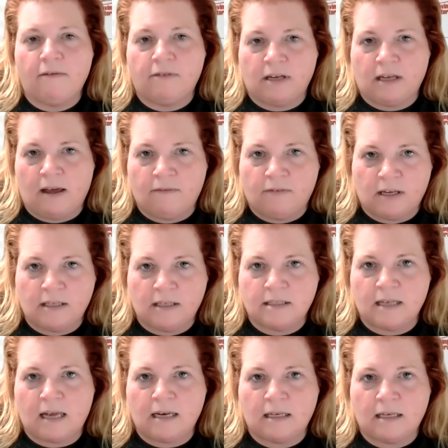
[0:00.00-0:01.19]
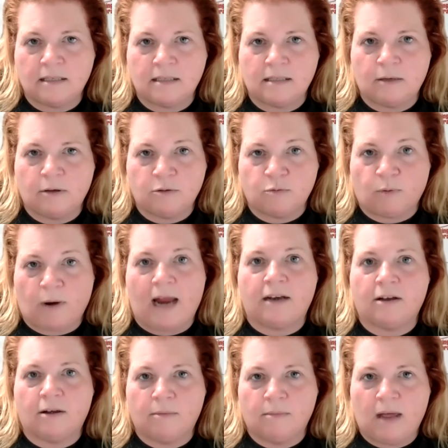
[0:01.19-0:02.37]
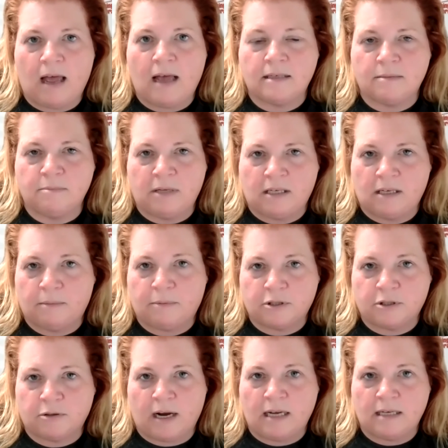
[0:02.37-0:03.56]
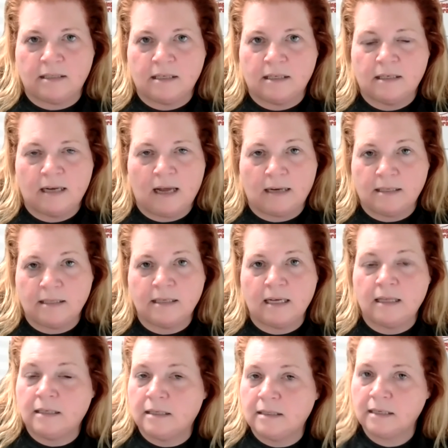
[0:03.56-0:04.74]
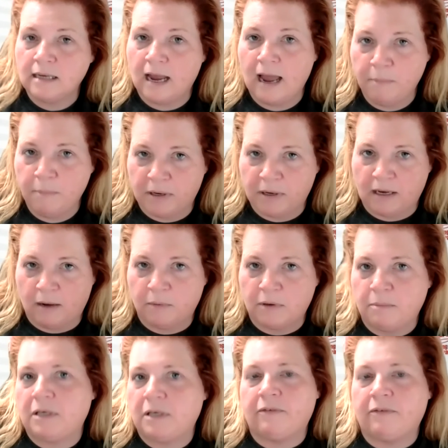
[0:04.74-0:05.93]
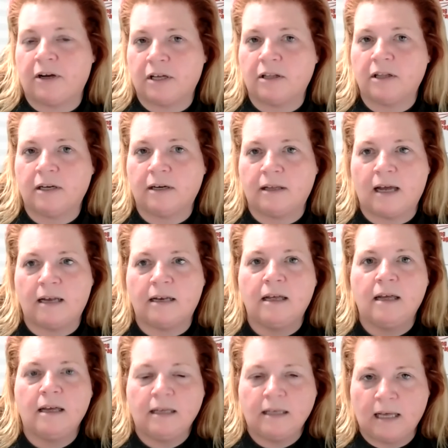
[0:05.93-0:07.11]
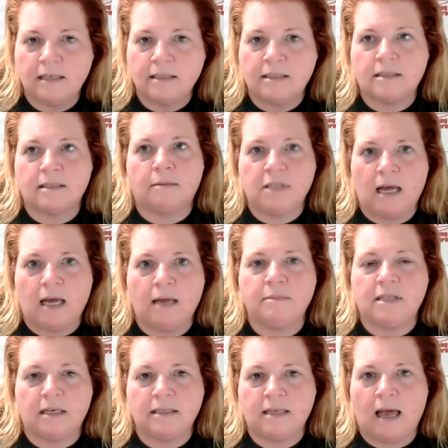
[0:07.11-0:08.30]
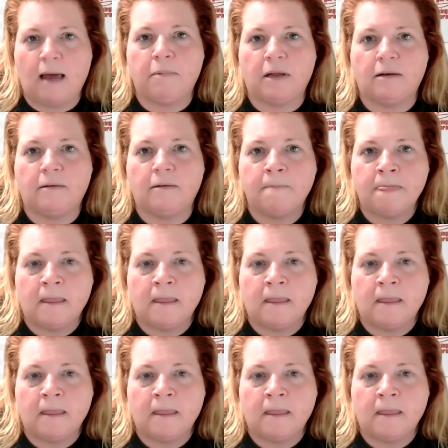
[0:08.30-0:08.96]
have any evidence that is random as media portrays. Not to say that doesn't happen. I want to be very clear on that. Yes, sometimes things happen